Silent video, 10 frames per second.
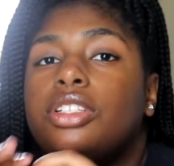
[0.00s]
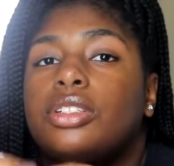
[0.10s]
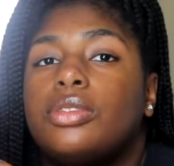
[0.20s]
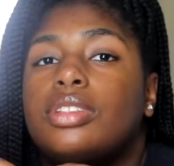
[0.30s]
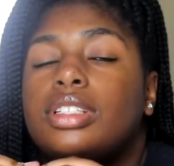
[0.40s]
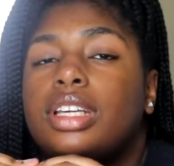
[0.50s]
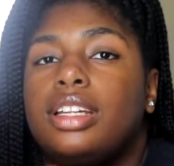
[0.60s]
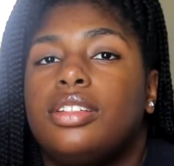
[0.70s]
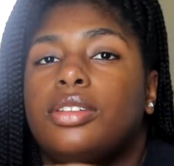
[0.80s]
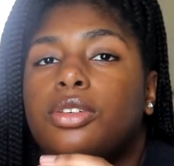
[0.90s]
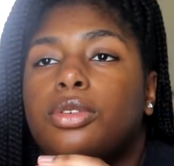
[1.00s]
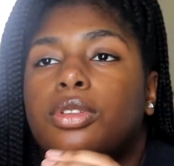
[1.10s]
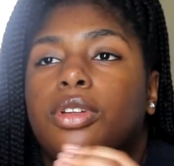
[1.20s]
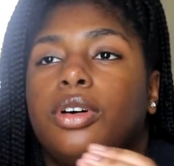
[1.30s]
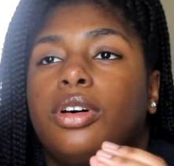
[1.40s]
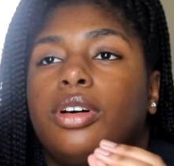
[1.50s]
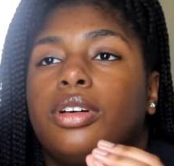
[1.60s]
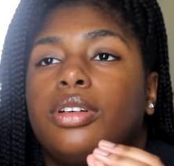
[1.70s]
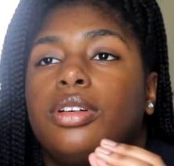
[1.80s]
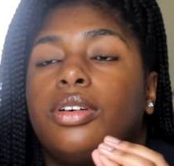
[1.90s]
juice into the